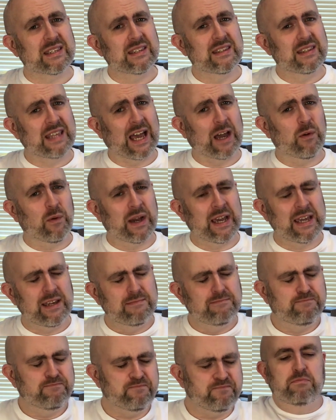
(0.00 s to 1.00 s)
that way,
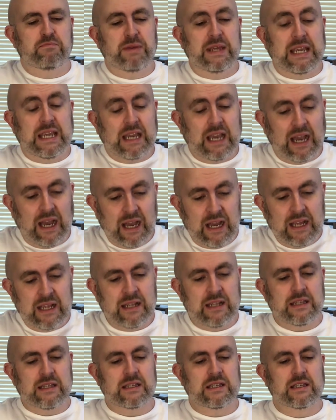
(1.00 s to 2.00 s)

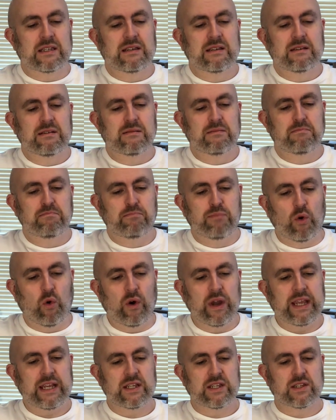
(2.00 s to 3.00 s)
because
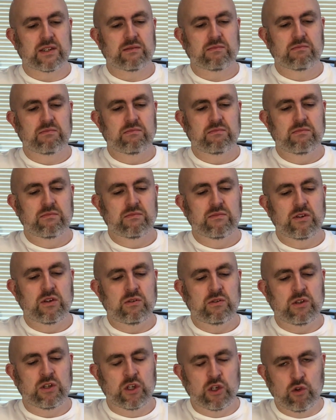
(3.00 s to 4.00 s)
points
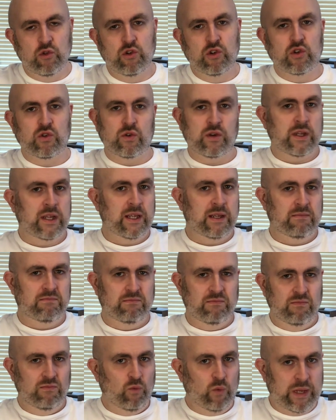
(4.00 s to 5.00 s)
usually
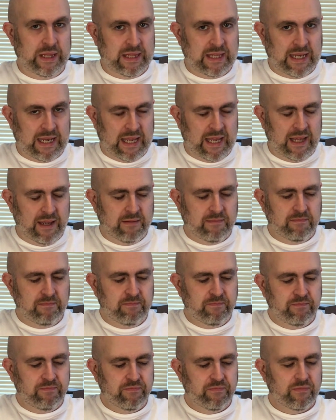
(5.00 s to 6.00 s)
win the day.
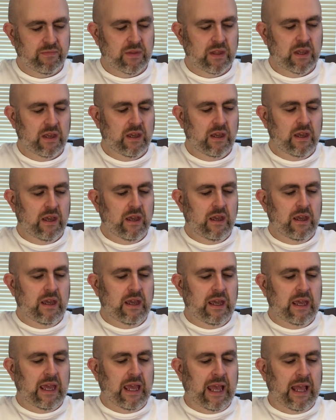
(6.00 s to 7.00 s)

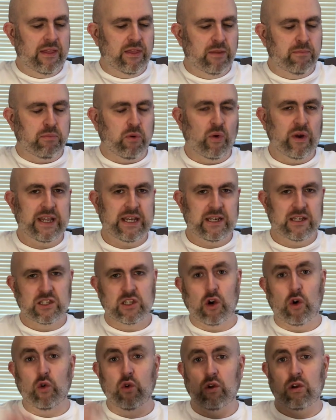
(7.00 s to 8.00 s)
And the point
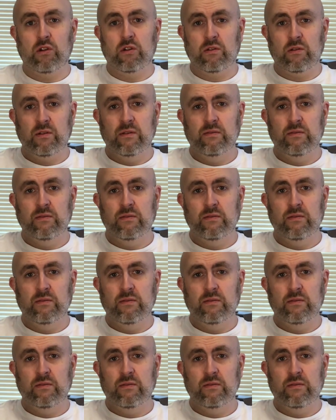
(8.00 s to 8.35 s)
total